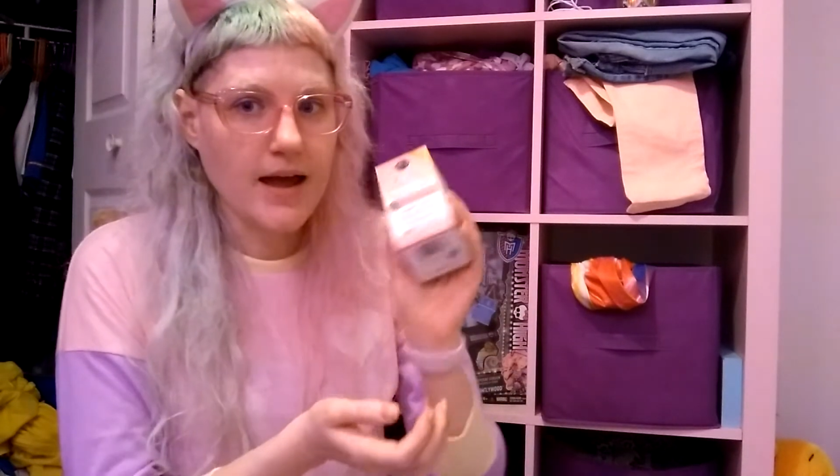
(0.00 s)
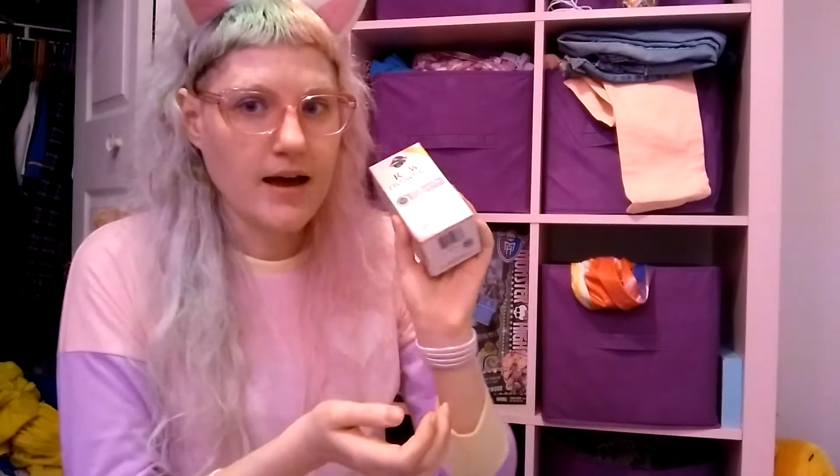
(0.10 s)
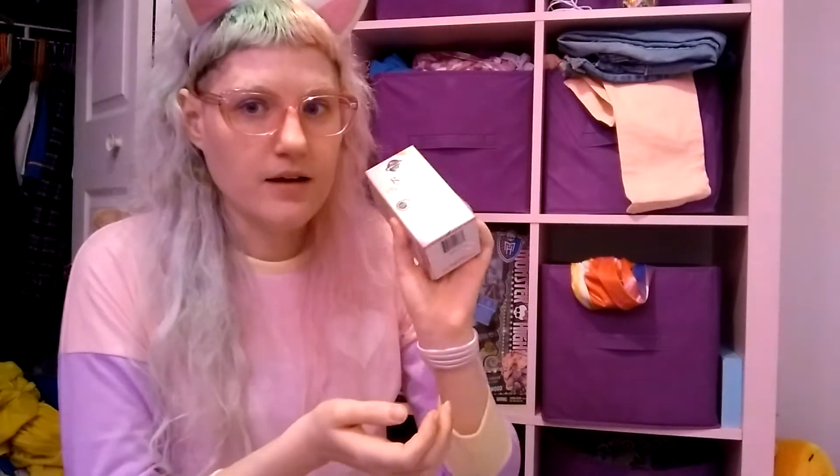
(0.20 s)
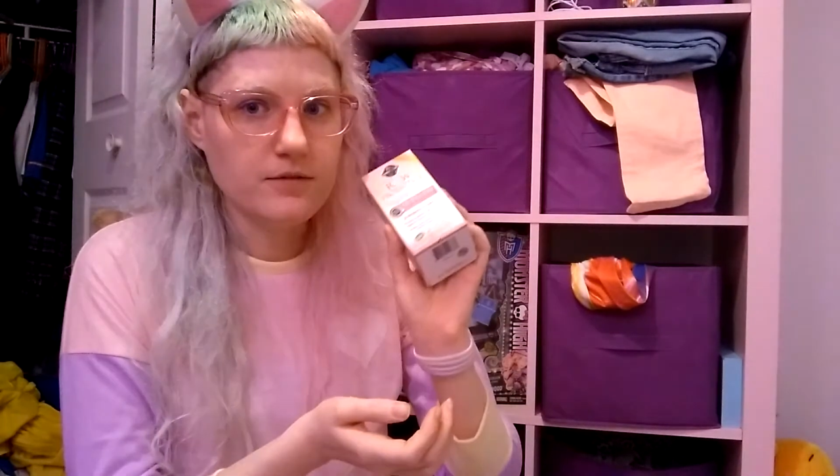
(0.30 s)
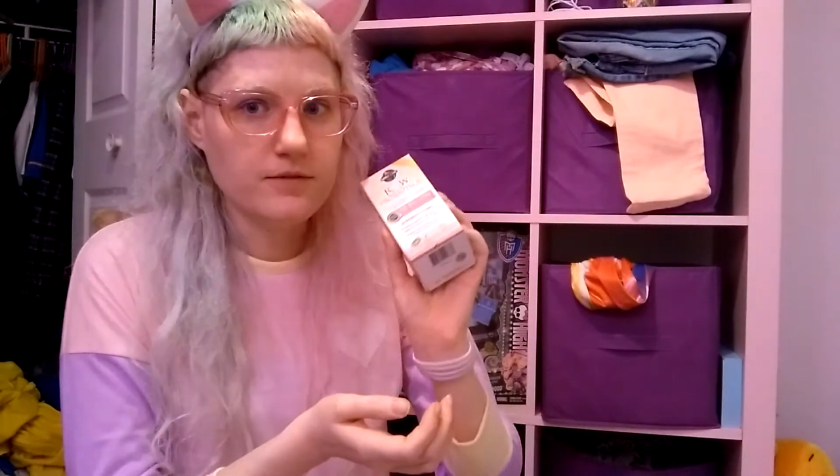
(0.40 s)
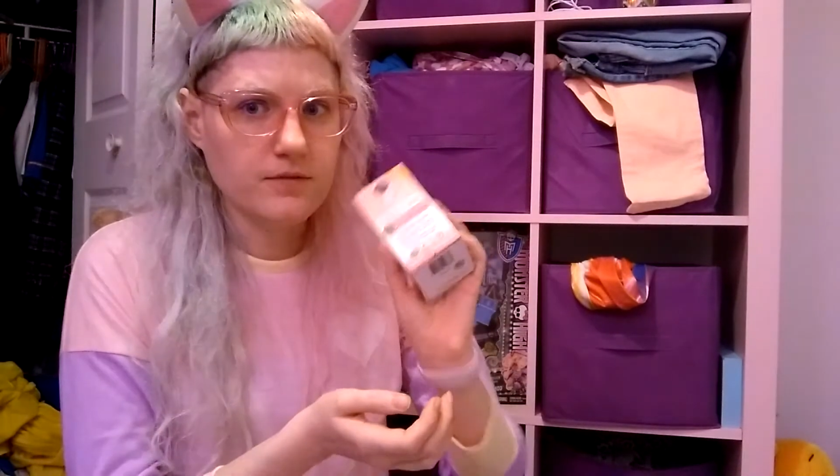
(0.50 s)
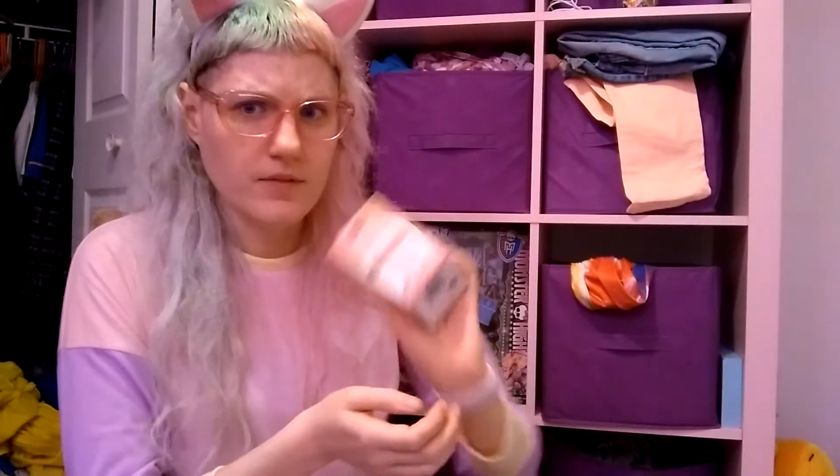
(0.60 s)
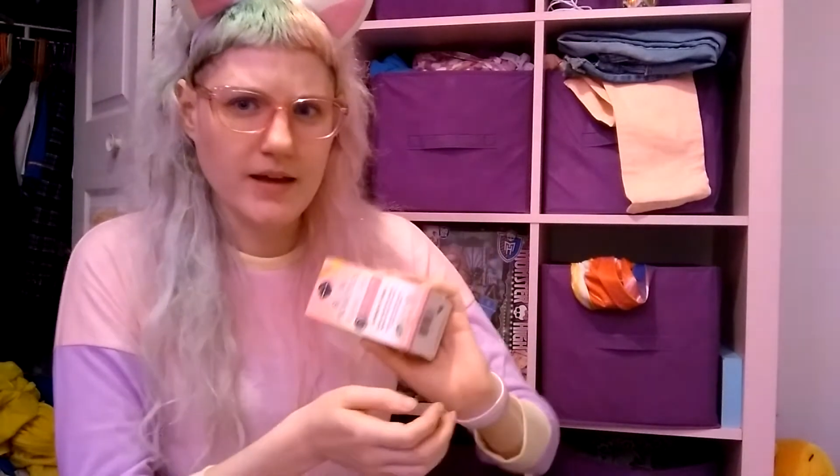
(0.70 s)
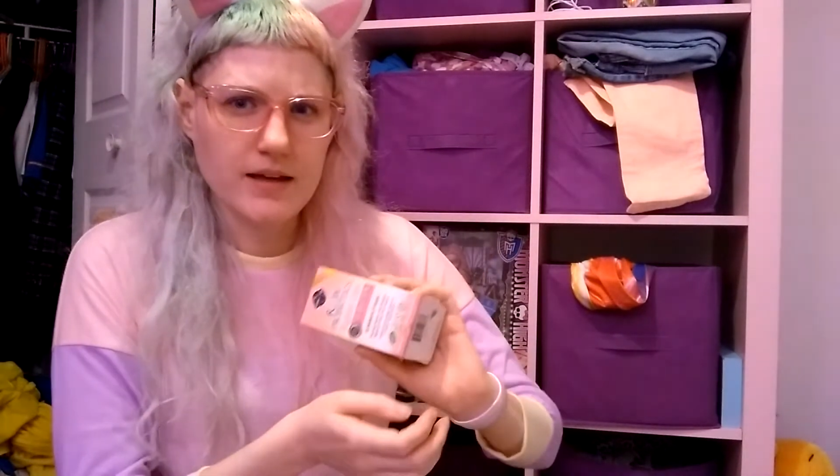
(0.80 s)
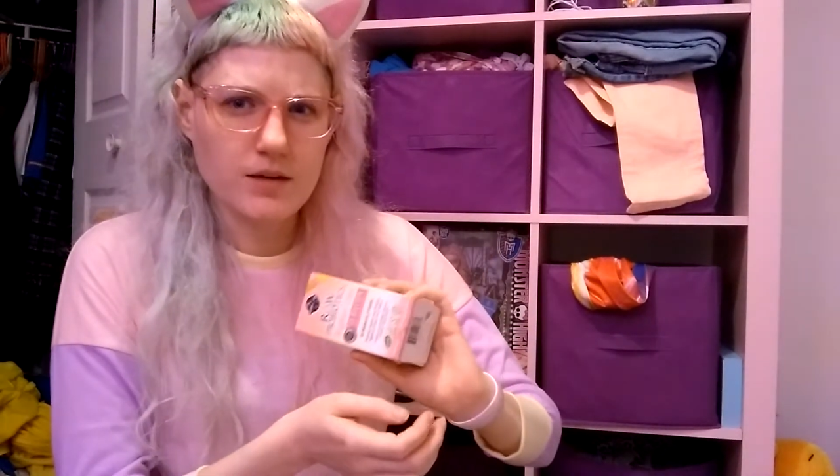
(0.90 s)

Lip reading: have like